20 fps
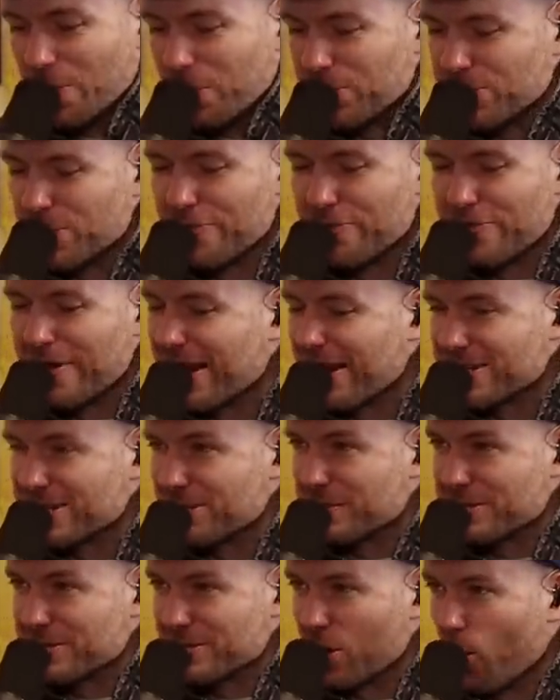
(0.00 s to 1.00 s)
But your fellas,
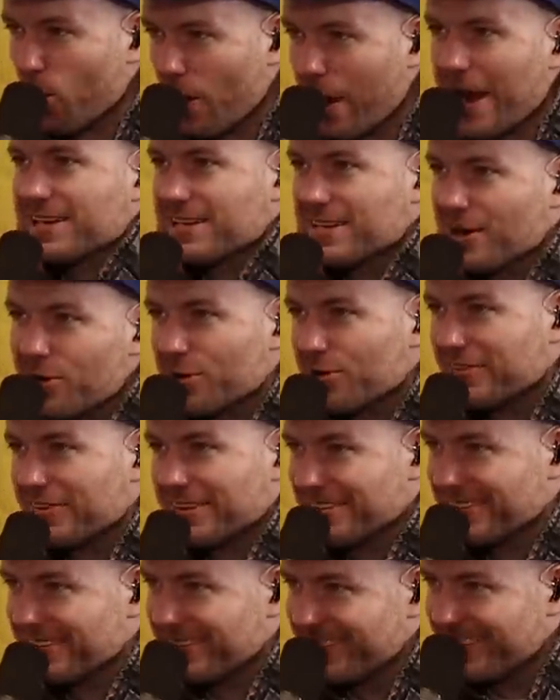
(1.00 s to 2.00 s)
they'd be so whacked out of
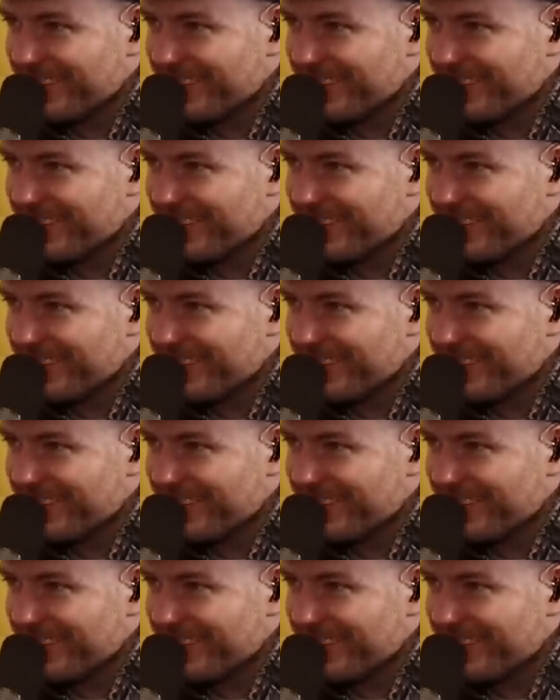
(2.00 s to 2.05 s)
it.